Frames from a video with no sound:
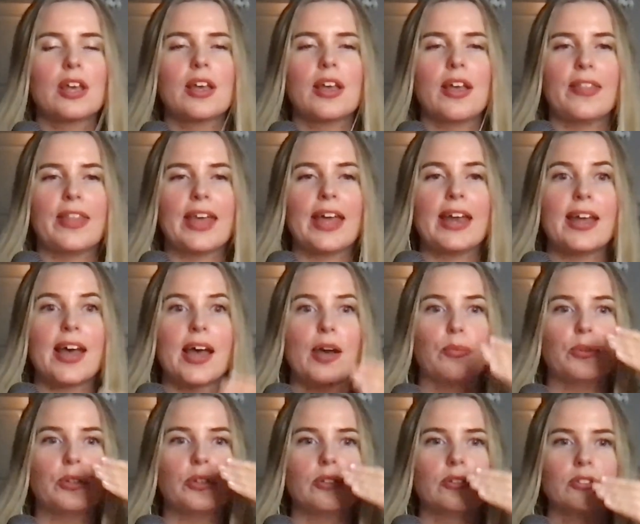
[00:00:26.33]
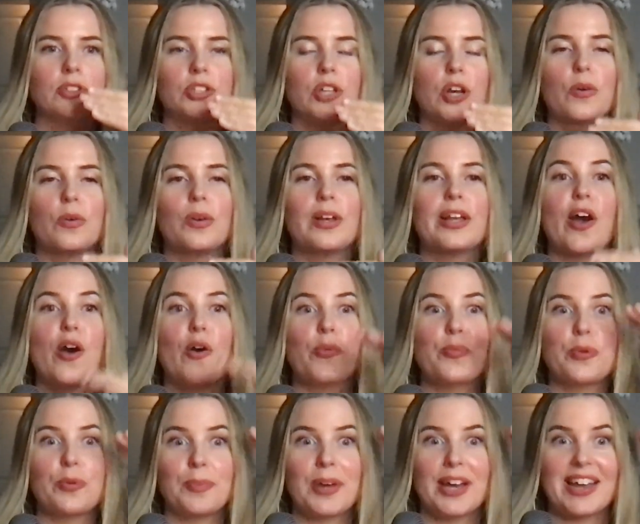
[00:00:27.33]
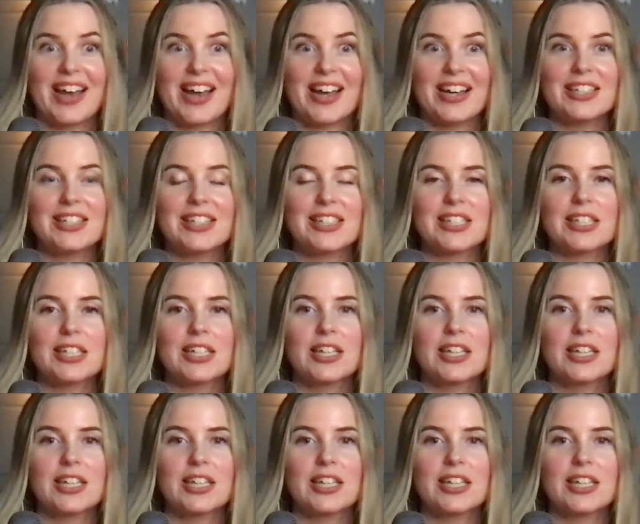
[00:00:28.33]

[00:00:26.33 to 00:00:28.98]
And then I would slowly open my eyes